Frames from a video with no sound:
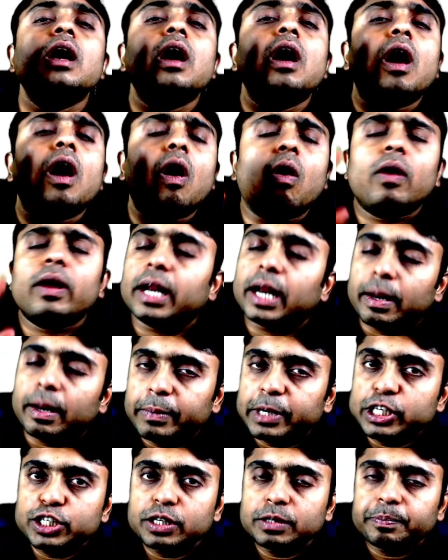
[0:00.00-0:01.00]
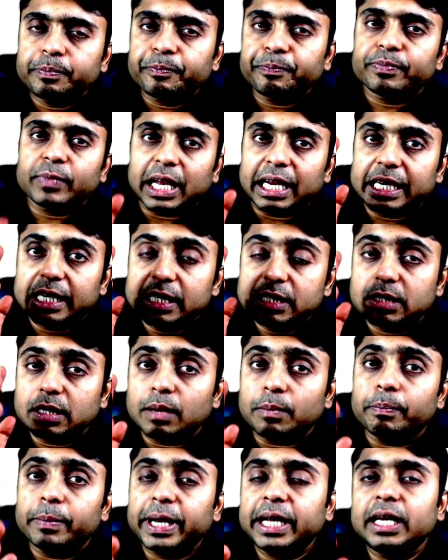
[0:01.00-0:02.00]
or remission is
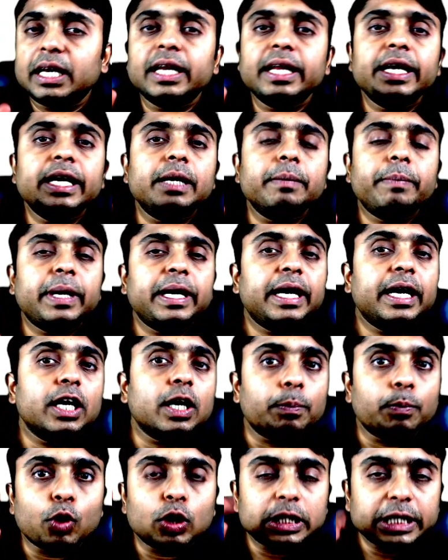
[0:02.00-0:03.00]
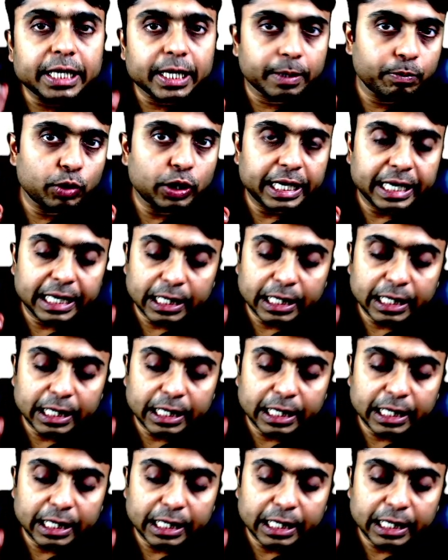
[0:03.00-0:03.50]
mainly dependent upon the immunity.